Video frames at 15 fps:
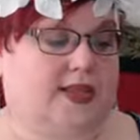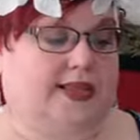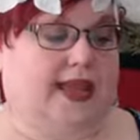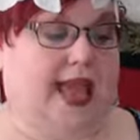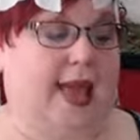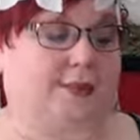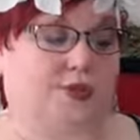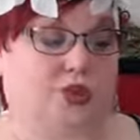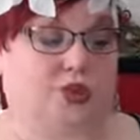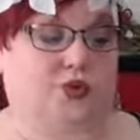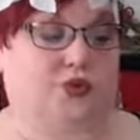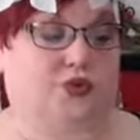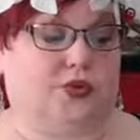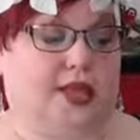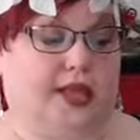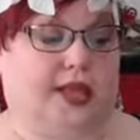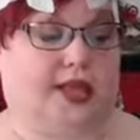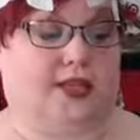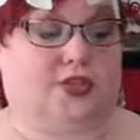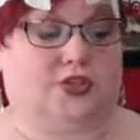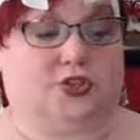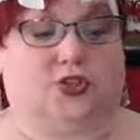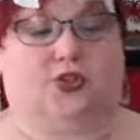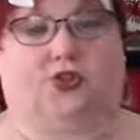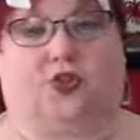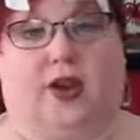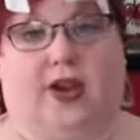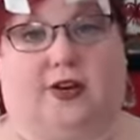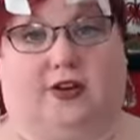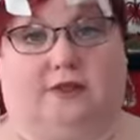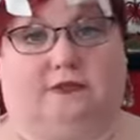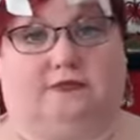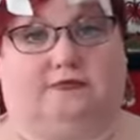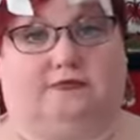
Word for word: Gaptooth and Tooth Grinder.